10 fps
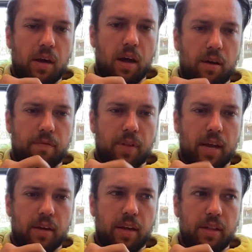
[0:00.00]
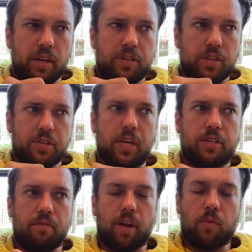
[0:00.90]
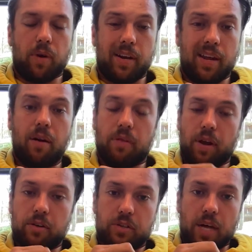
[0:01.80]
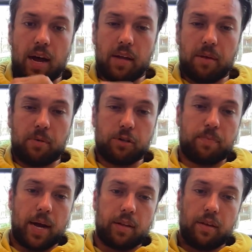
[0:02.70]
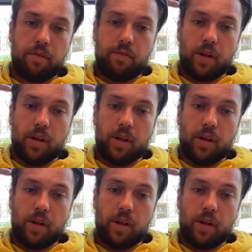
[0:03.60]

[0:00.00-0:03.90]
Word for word: of like at least in the sense of like wanting to hear their side, their perspective.